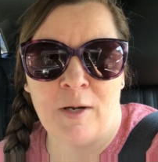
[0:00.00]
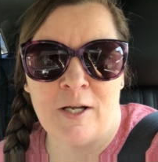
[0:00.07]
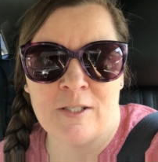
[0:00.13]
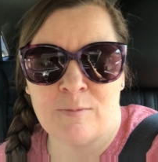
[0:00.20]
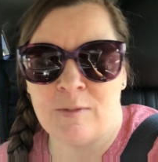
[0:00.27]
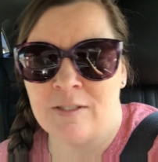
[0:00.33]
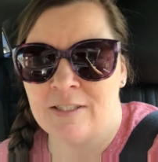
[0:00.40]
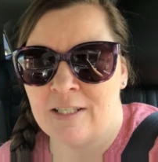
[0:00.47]
My
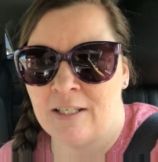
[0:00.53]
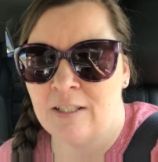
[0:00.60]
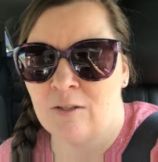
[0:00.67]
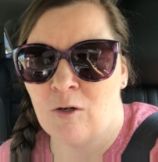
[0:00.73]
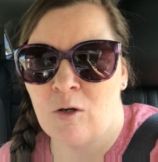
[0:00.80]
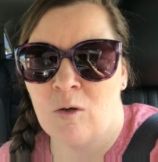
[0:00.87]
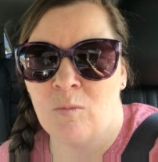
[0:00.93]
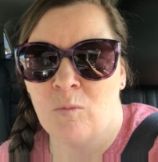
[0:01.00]
husband's
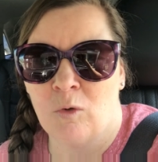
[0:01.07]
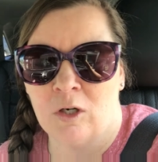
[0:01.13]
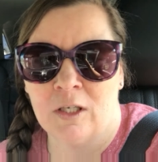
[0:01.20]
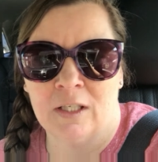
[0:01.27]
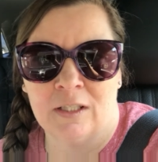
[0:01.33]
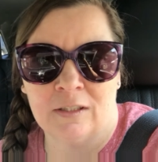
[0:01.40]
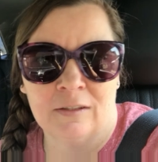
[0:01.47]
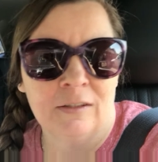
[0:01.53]
staying home
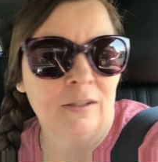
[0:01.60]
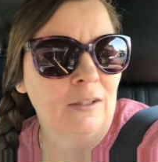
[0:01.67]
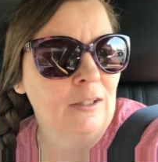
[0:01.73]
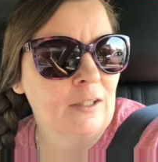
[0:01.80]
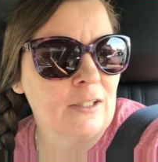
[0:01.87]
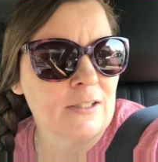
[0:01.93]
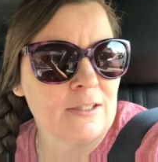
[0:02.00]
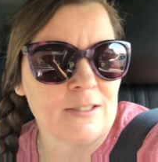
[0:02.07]
working
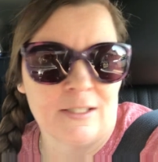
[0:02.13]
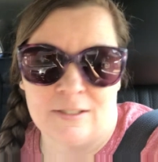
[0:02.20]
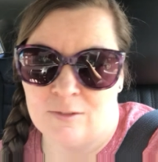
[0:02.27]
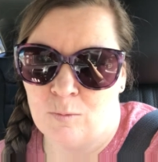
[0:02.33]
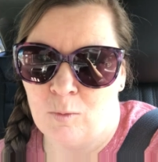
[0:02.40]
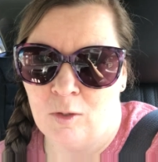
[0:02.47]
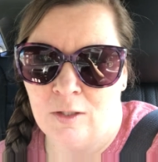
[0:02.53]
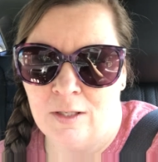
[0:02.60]
because
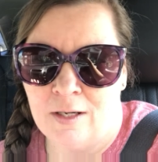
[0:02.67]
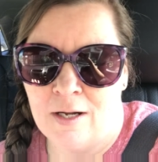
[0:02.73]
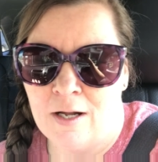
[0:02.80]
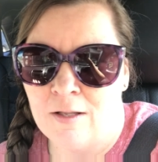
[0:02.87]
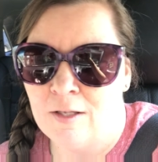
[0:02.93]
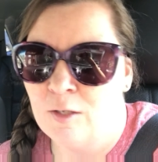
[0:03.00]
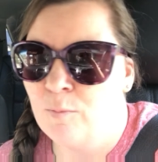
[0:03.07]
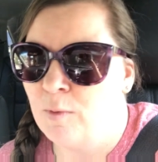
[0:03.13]
he's a
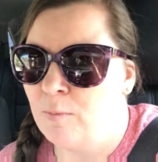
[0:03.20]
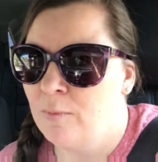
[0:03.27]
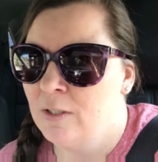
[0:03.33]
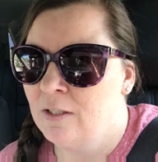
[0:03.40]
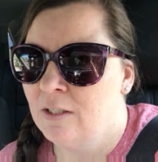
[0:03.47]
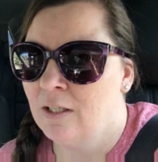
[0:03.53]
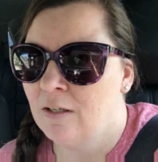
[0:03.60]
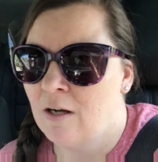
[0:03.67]
workaholic, but
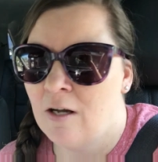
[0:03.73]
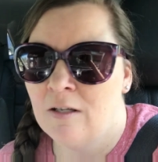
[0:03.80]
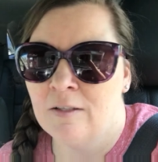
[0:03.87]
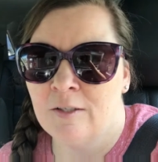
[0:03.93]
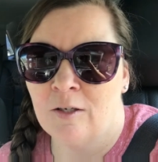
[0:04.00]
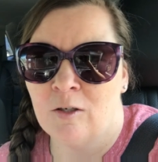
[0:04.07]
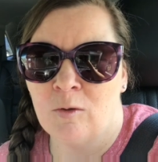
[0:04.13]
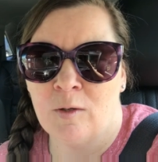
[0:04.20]
me and
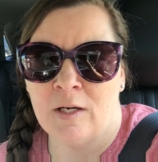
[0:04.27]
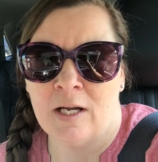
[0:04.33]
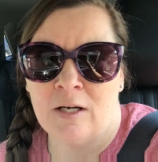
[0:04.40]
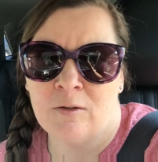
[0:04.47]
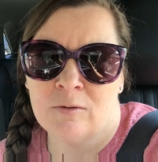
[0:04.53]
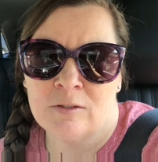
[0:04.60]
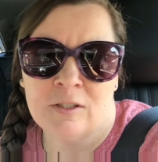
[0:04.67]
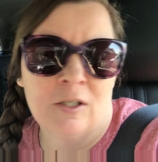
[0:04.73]
Holly are going
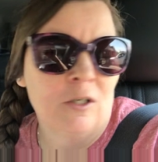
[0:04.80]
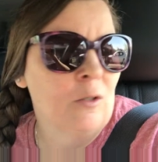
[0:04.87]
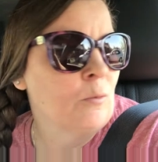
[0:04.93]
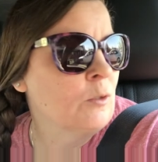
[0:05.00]
out.